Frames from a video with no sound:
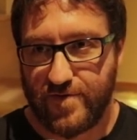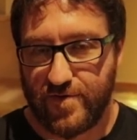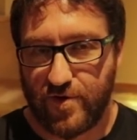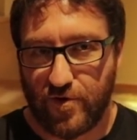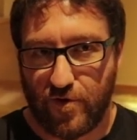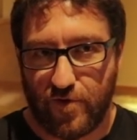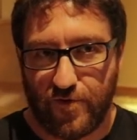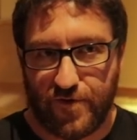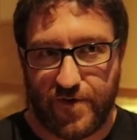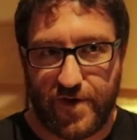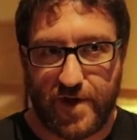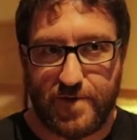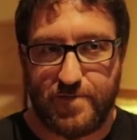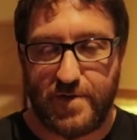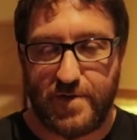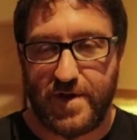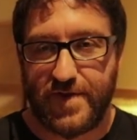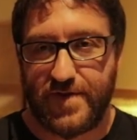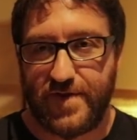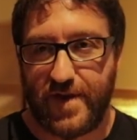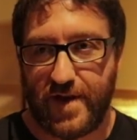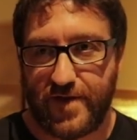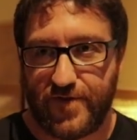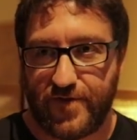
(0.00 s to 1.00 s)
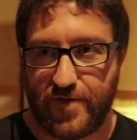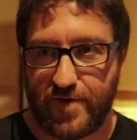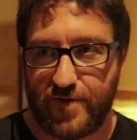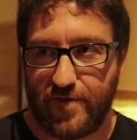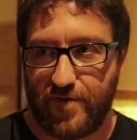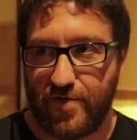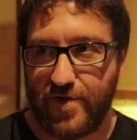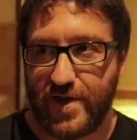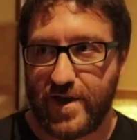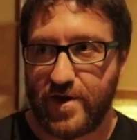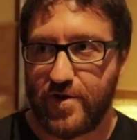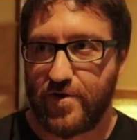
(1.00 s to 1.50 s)
little tidbits that sort
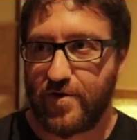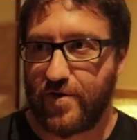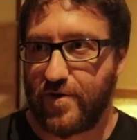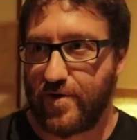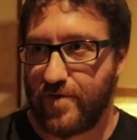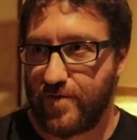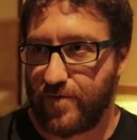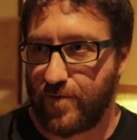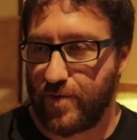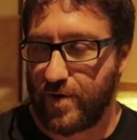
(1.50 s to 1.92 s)
of linger,